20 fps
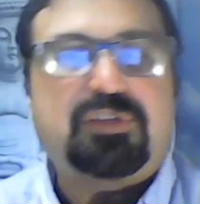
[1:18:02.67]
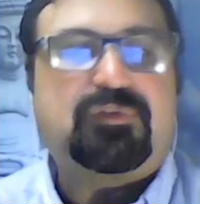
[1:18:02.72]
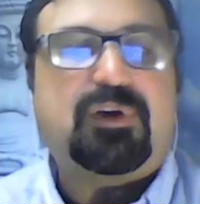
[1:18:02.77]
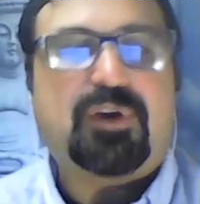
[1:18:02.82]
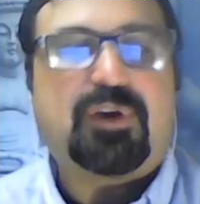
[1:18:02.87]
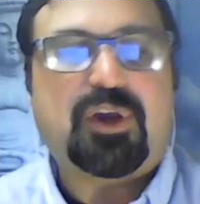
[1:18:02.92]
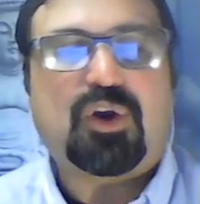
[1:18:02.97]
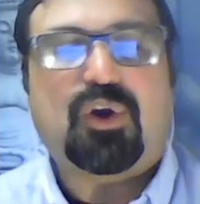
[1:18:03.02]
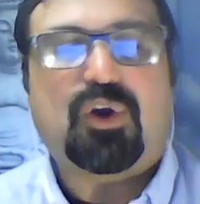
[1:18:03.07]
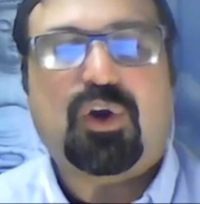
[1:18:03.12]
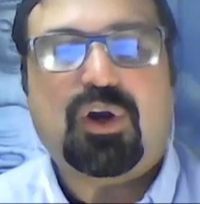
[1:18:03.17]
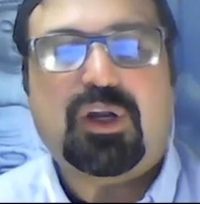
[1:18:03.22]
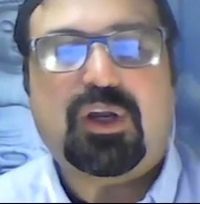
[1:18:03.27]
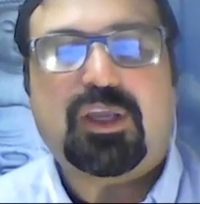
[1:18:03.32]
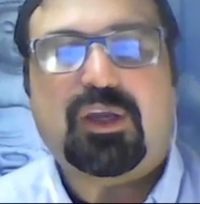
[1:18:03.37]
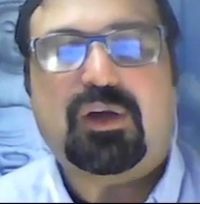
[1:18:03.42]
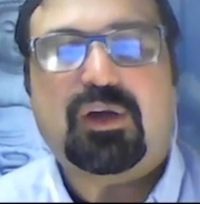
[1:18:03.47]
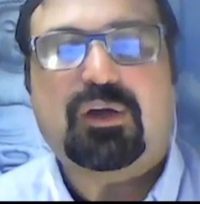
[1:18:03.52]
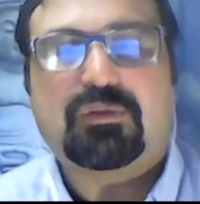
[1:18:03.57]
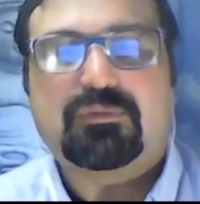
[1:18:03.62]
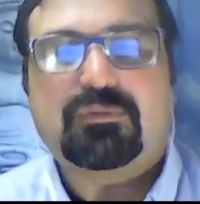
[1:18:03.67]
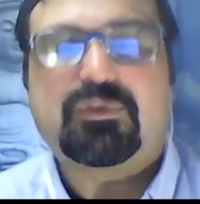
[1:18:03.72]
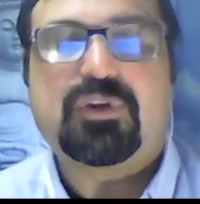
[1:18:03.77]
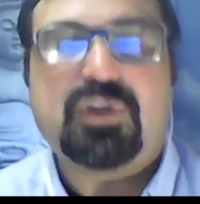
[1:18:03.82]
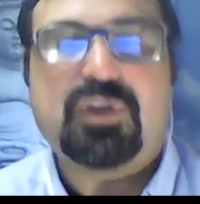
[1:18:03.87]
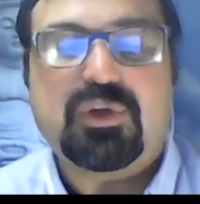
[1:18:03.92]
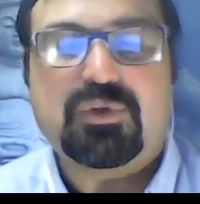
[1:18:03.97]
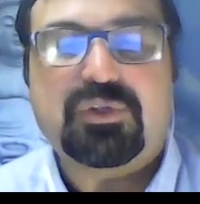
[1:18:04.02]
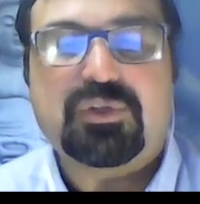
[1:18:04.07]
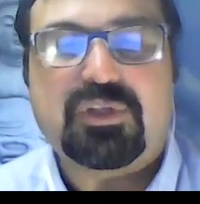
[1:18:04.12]
very early
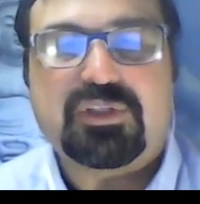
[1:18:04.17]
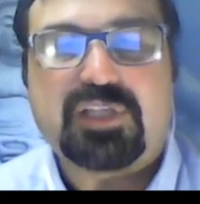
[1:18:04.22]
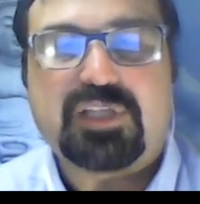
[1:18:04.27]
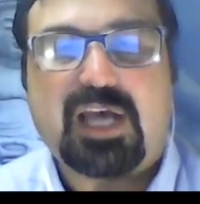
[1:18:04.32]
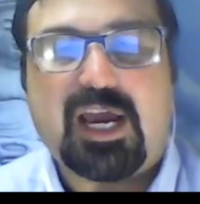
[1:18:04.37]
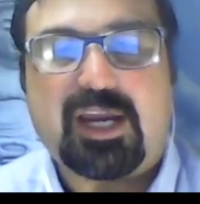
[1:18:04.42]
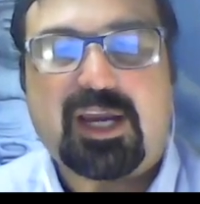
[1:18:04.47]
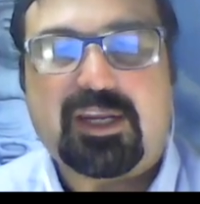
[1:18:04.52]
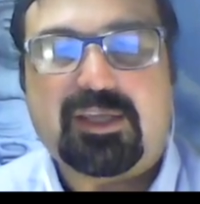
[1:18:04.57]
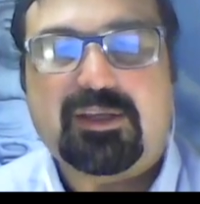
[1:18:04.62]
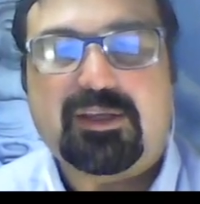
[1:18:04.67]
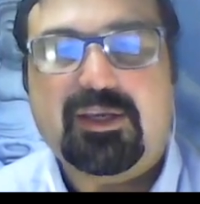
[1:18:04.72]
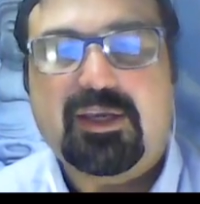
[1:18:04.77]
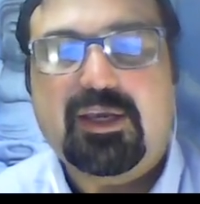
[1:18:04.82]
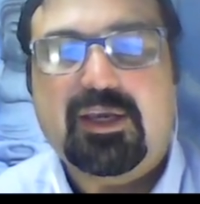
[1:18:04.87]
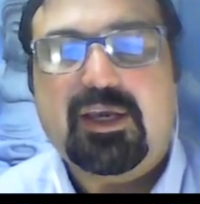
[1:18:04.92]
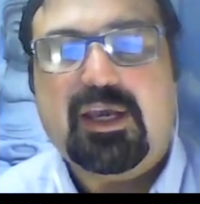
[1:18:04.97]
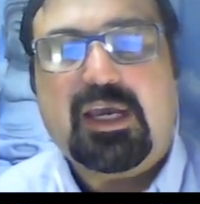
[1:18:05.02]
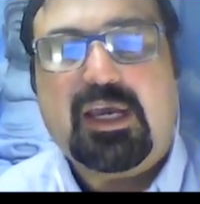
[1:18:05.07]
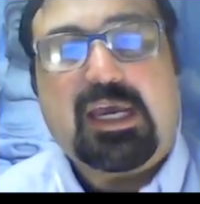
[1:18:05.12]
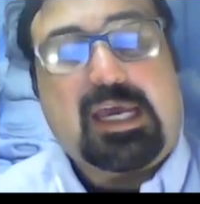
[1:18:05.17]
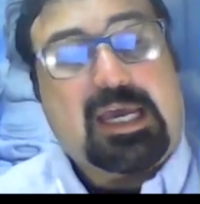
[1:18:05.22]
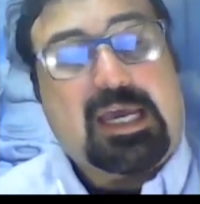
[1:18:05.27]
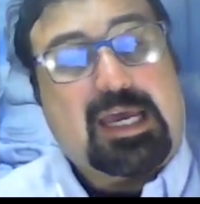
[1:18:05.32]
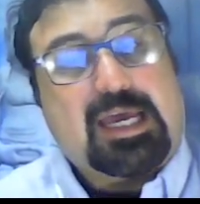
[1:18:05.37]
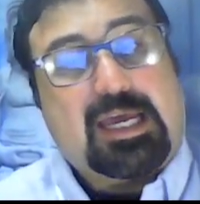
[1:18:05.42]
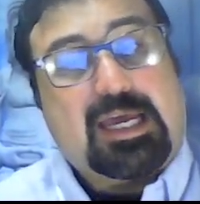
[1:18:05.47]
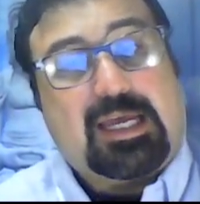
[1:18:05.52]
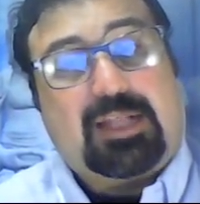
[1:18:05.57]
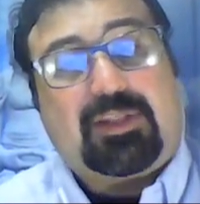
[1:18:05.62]
new society.
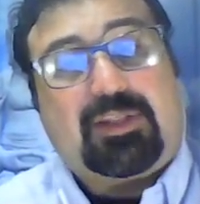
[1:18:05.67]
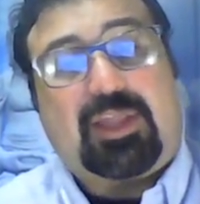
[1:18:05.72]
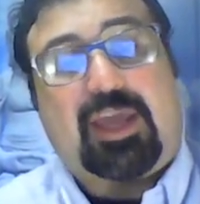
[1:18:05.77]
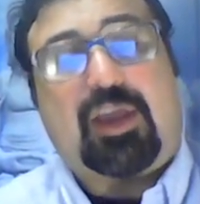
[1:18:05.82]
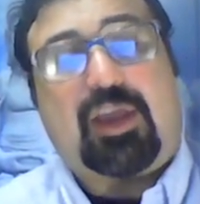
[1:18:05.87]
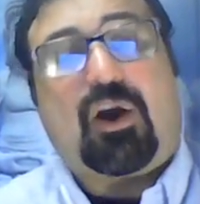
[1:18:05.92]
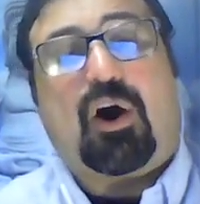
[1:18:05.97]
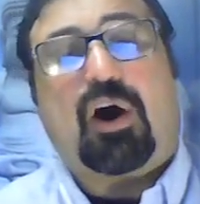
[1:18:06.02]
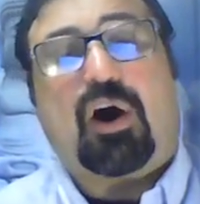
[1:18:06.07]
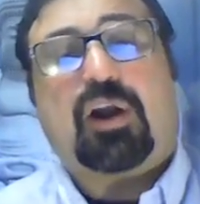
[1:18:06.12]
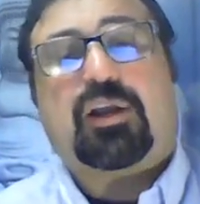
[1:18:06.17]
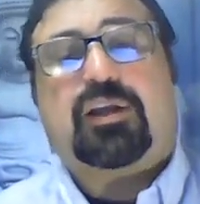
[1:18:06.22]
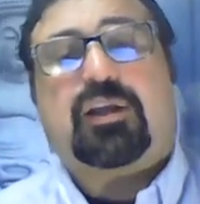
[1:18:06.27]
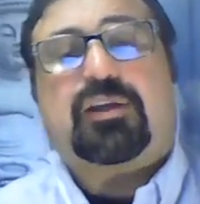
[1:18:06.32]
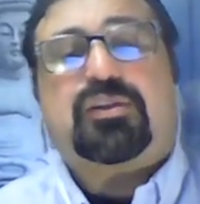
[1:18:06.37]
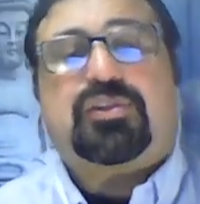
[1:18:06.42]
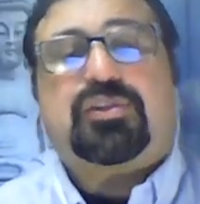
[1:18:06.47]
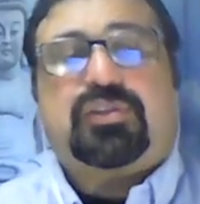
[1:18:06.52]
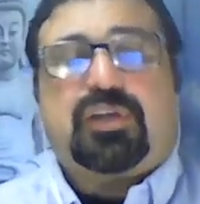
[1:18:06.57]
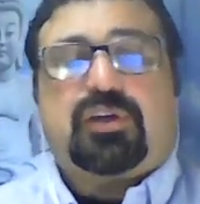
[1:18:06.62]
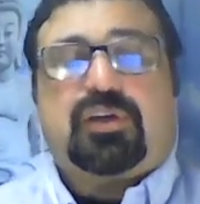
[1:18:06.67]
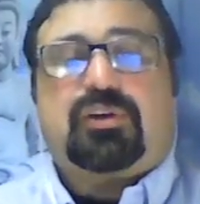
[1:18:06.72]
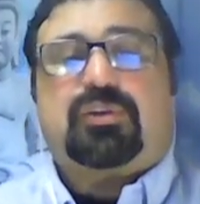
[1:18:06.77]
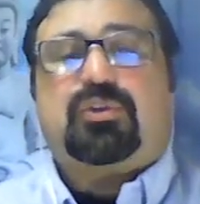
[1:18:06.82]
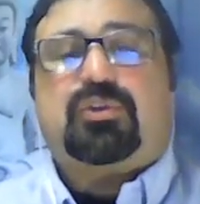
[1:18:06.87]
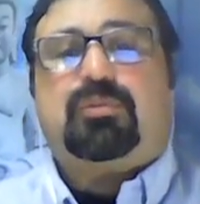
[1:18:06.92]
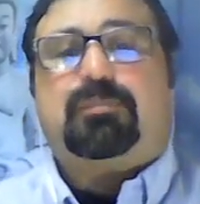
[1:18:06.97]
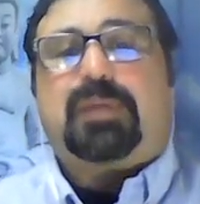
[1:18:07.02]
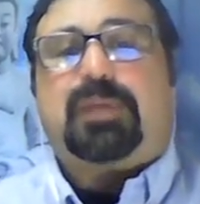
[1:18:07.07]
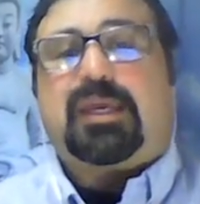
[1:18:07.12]
They are considered
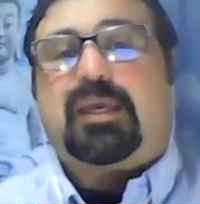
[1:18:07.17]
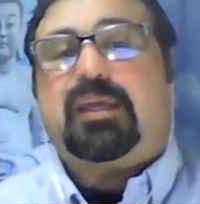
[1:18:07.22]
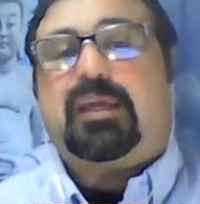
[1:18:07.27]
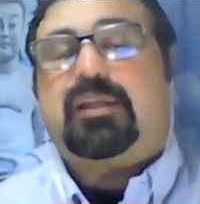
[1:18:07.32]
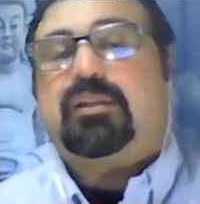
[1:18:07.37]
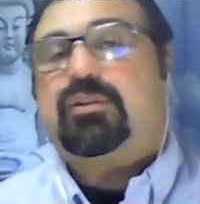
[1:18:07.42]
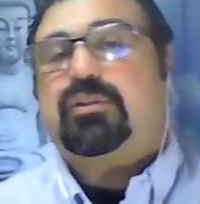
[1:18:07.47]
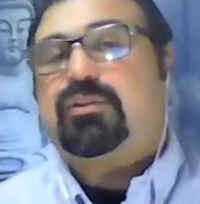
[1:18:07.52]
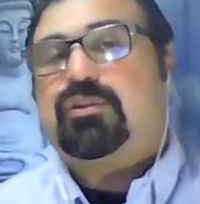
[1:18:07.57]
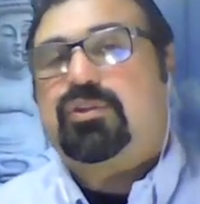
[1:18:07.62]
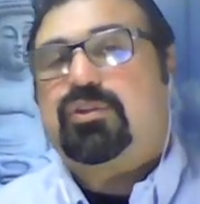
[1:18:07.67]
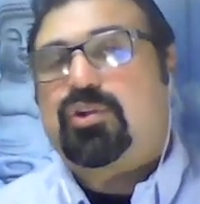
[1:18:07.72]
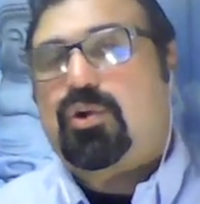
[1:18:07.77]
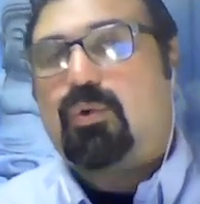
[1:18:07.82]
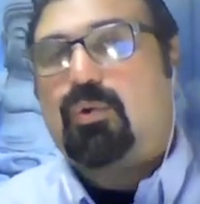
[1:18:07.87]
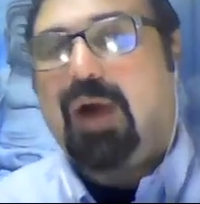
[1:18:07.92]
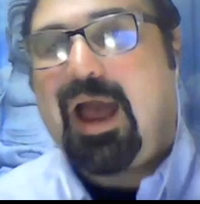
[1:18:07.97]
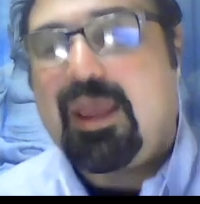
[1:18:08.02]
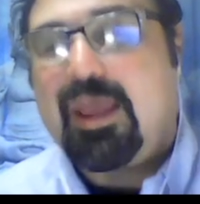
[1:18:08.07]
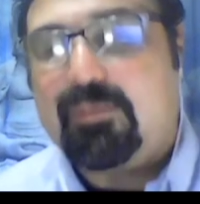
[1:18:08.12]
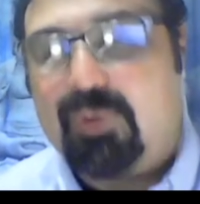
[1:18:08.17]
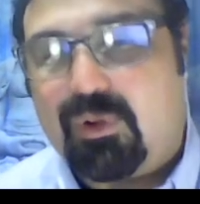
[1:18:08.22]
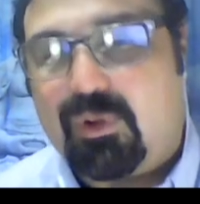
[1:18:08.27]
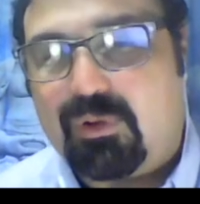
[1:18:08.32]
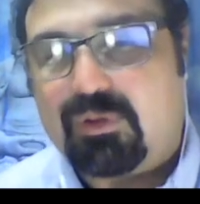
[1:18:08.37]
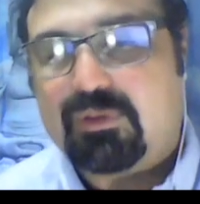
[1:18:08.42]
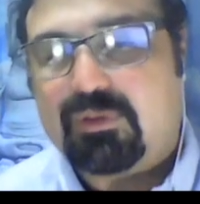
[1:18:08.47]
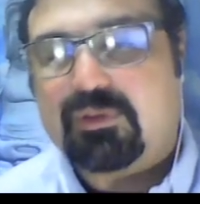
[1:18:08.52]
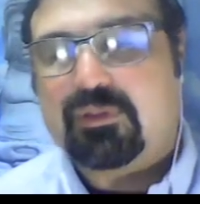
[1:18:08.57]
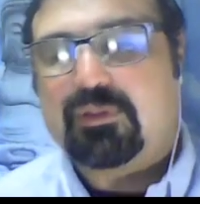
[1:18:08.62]
to be
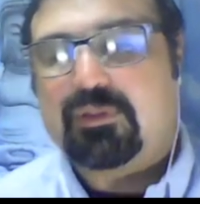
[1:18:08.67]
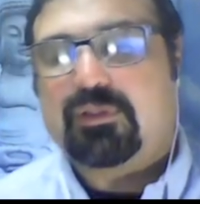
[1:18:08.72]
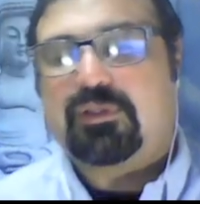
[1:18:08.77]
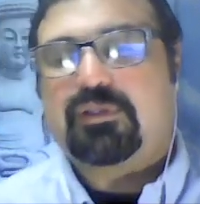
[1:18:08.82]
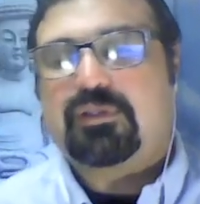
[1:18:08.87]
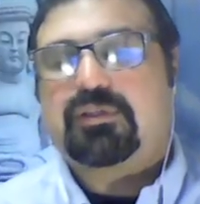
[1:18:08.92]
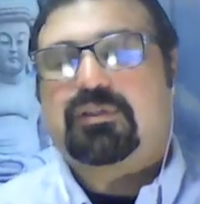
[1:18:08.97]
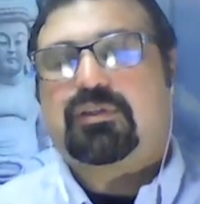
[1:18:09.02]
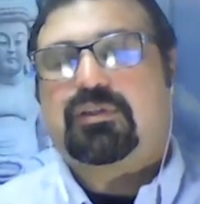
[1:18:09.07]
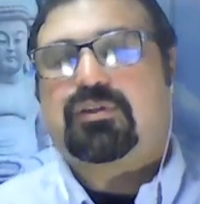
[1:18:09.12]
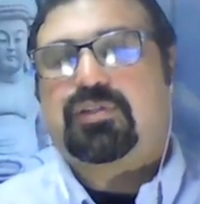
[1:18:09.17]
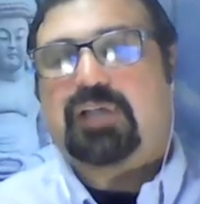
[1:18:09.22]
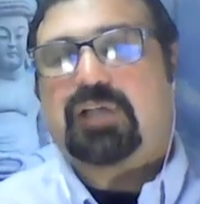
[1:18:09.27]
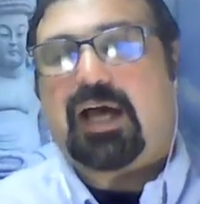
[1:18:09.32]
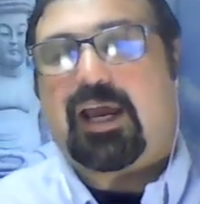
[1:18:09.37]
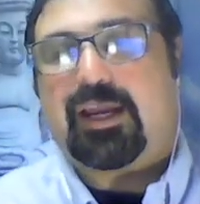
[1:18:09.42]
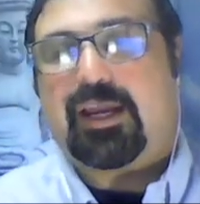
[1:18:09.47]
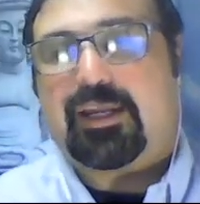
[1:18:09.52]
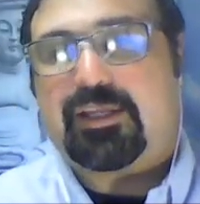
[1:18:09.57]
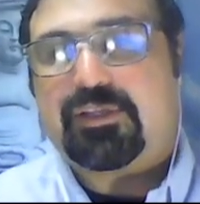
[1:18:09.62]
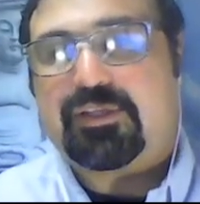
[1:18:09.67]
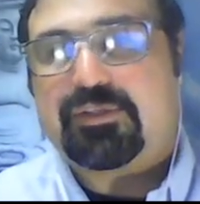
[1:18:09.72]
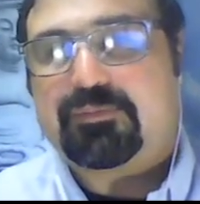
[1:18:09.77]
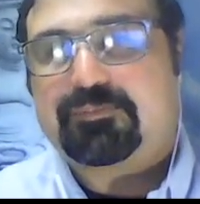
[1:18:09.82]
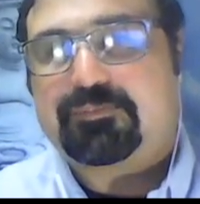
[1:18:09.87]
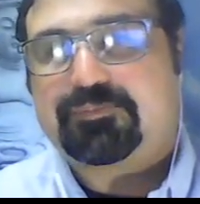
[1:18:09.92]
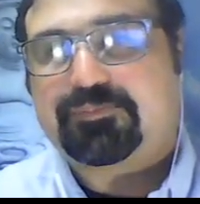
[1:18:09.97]
tribal societies,